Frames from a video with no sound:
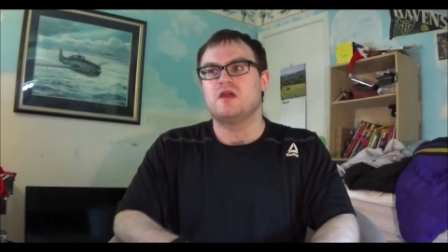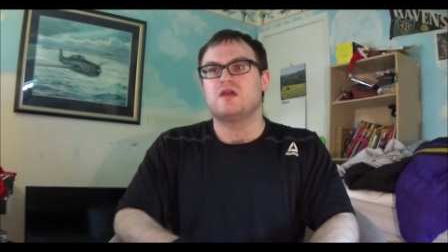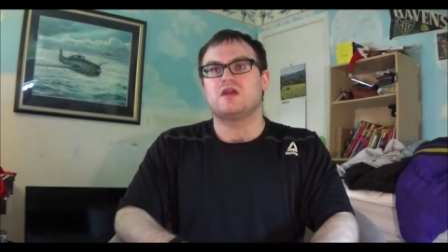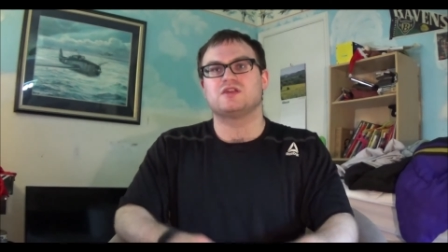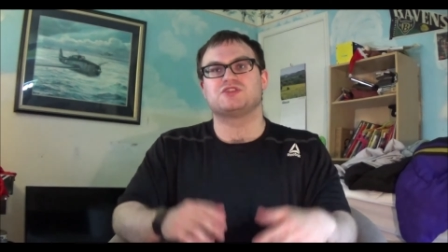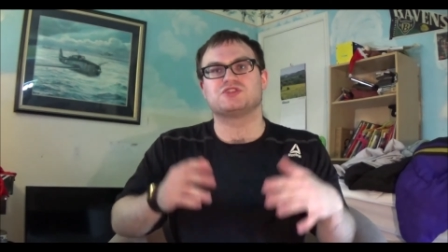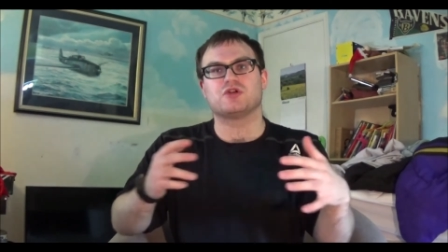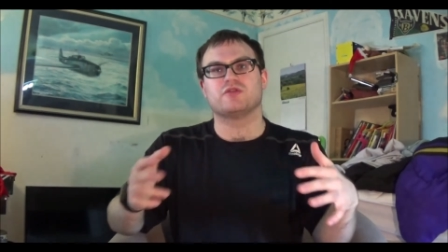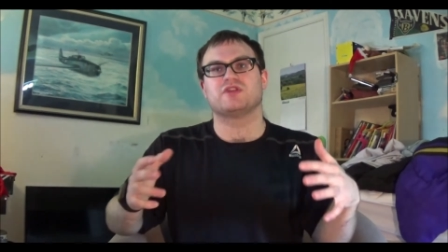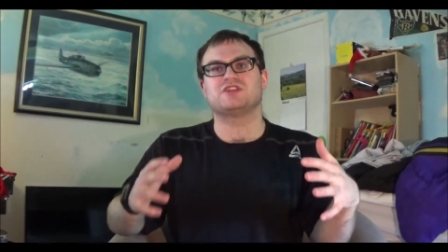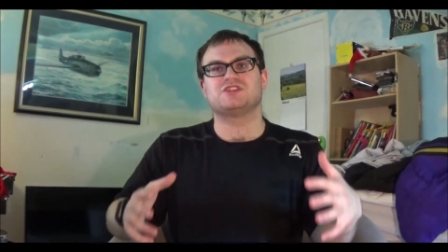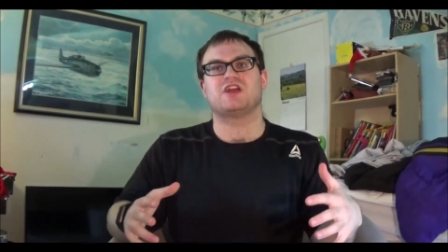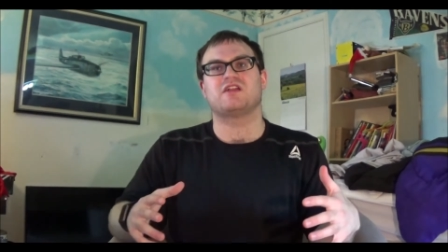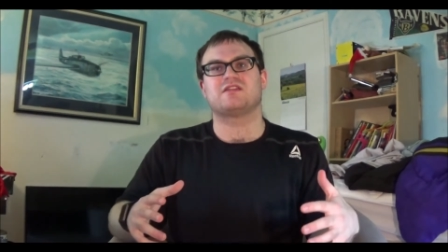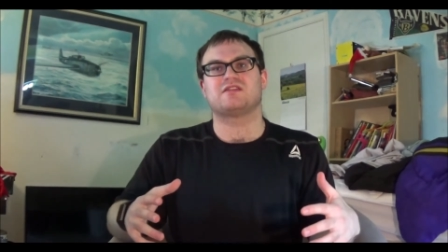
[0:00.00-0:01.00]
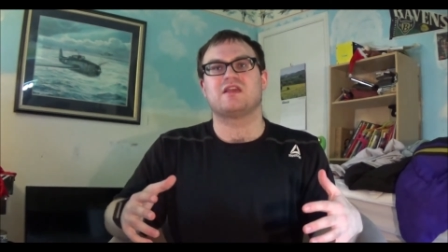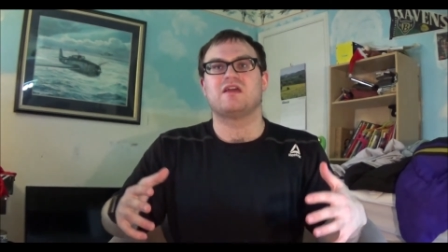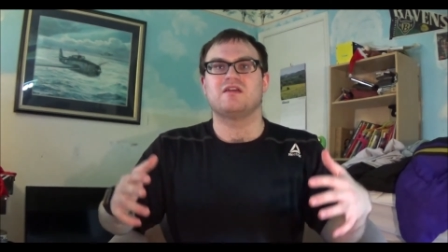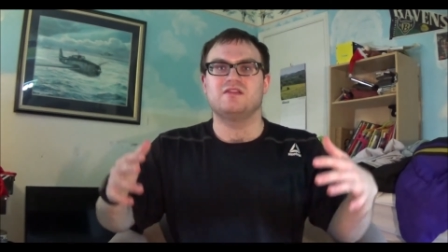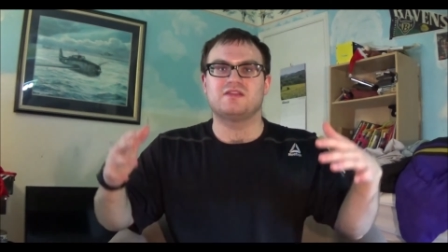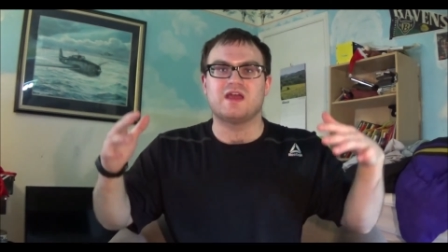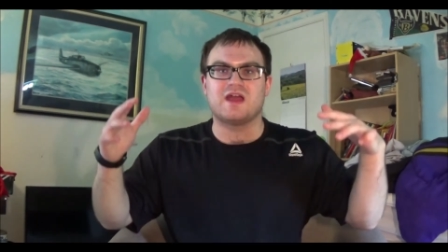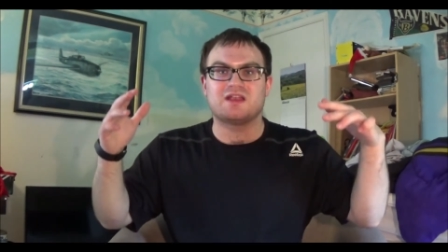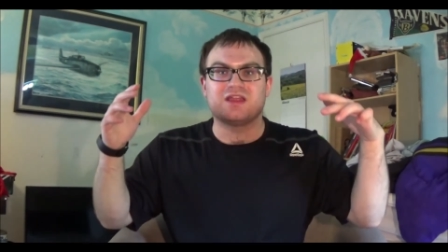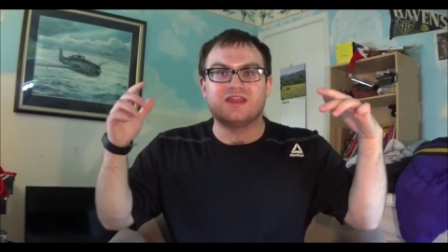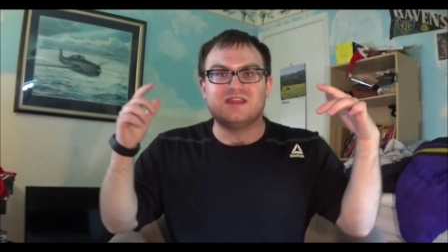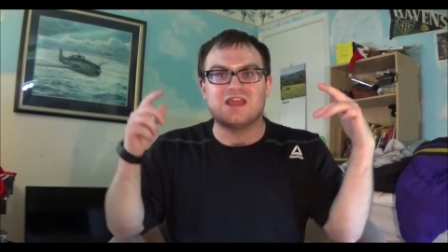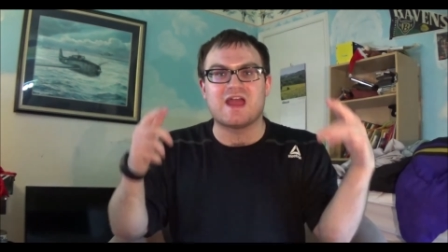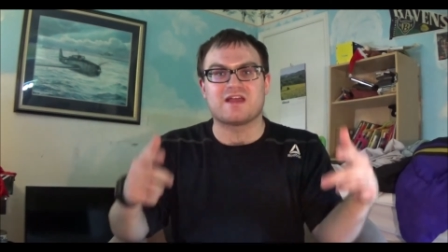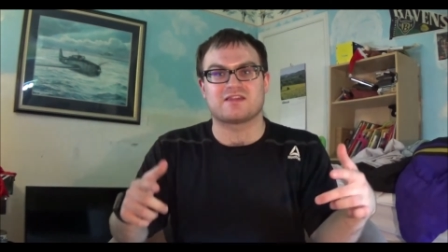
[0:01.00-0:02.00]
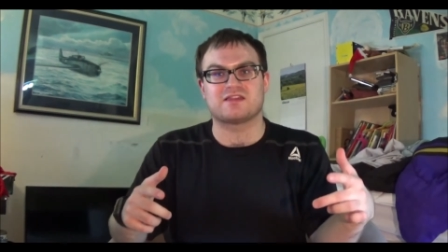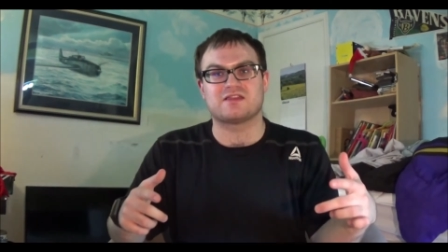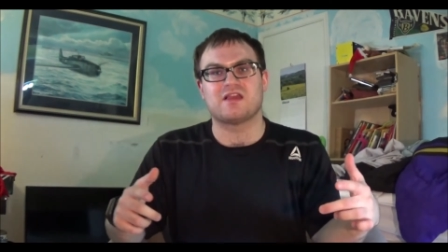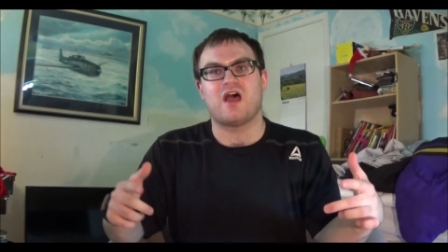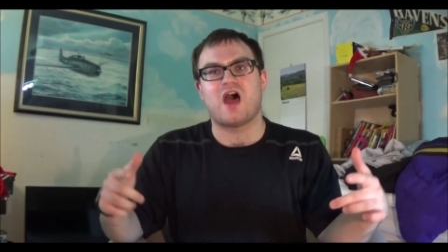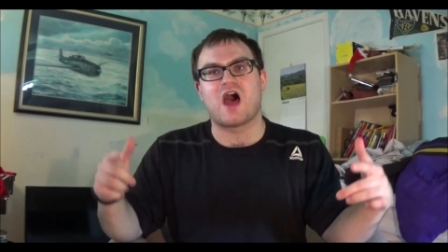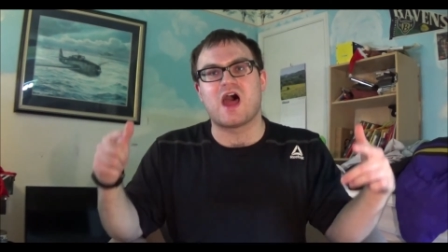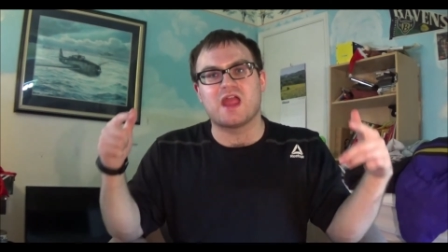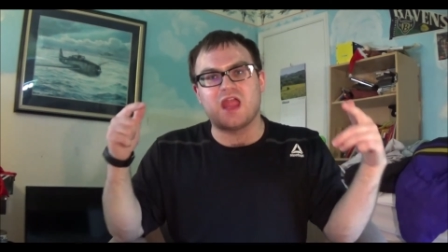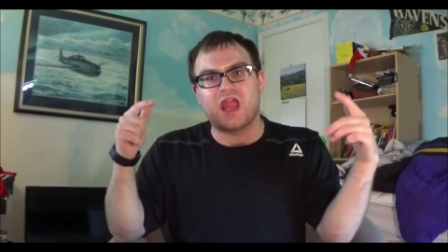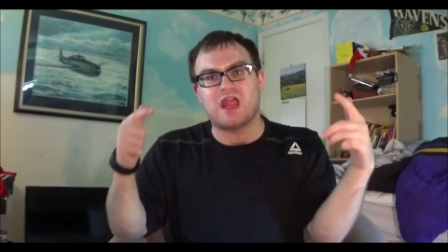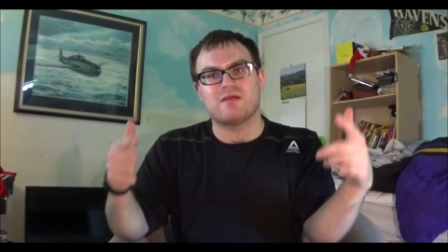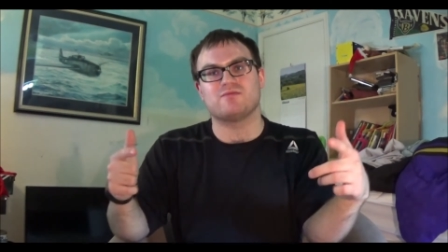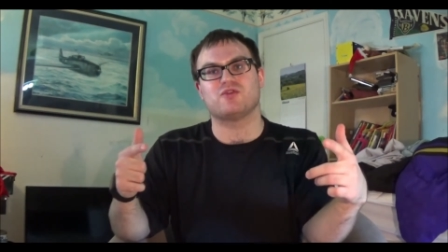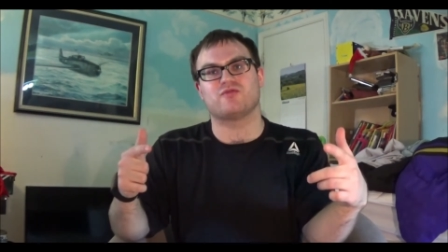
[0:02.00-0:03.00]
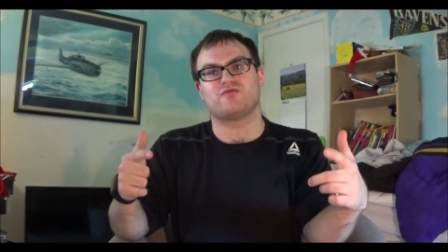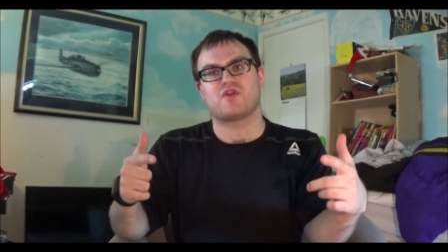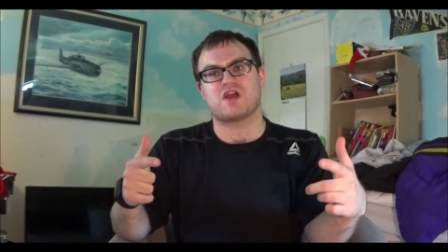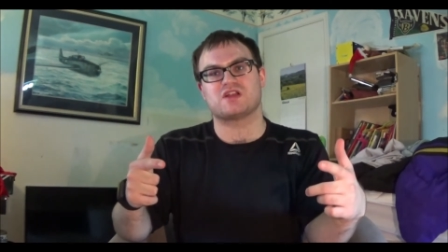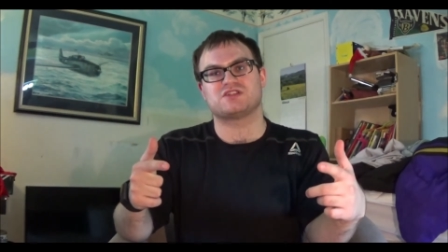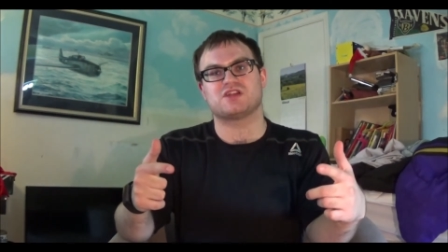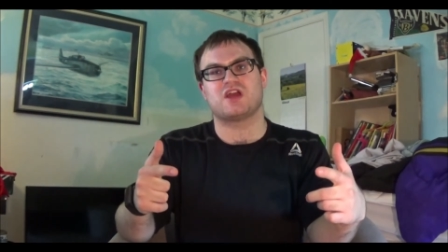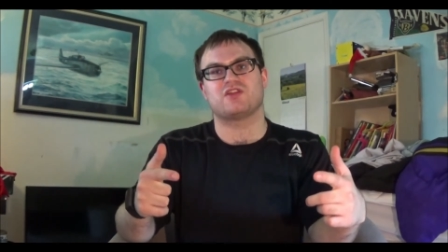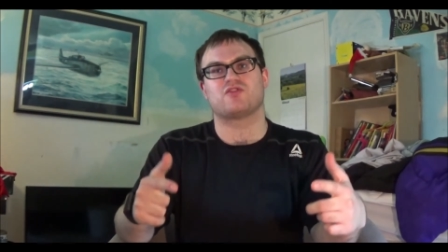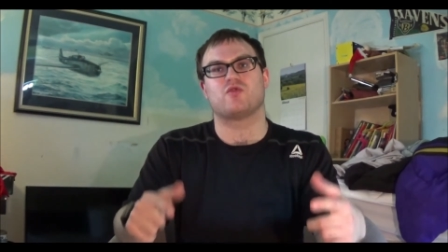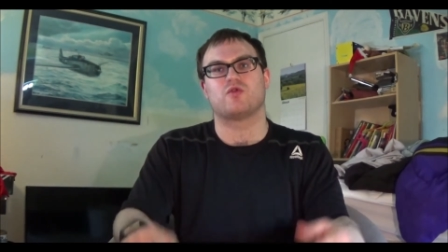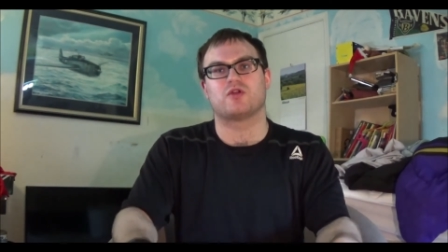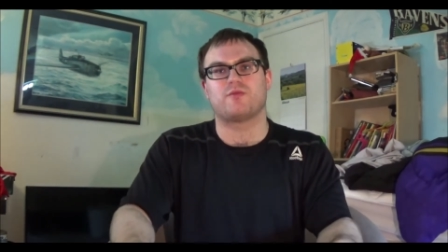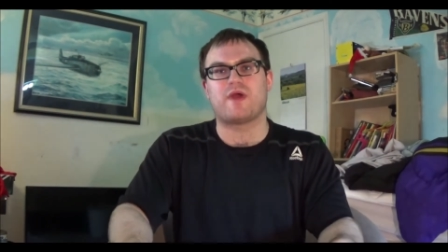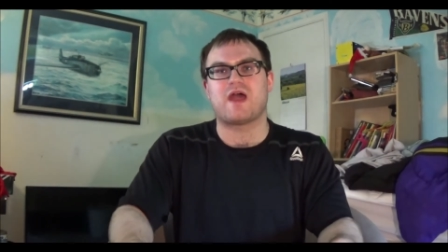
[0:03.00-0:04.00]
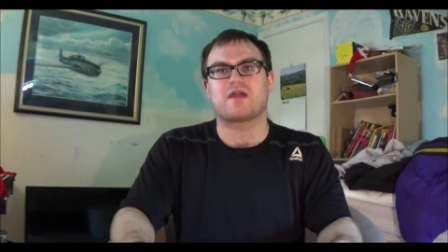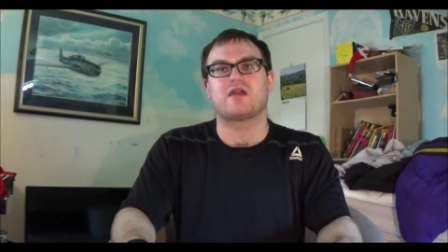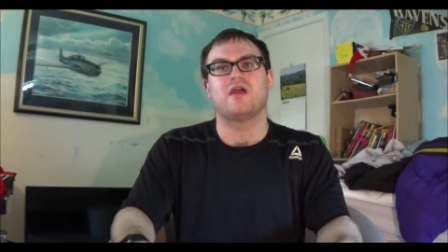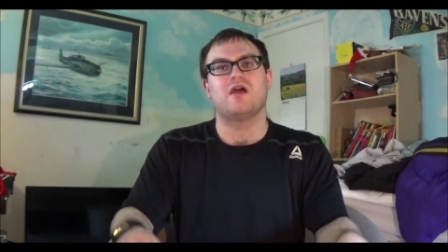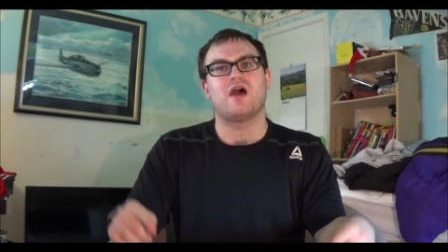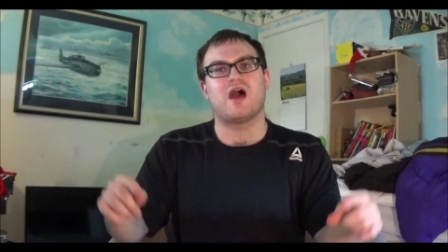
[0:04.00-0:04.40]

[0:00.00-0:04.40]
and show the Jets that, yes, I am your franchise quarterback.